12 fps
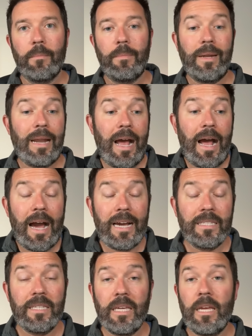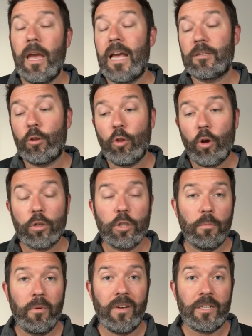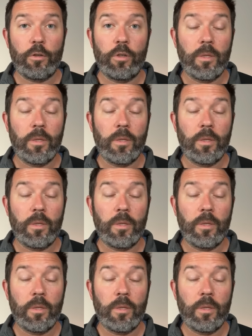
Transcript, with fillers: but I see, as a long-term investor,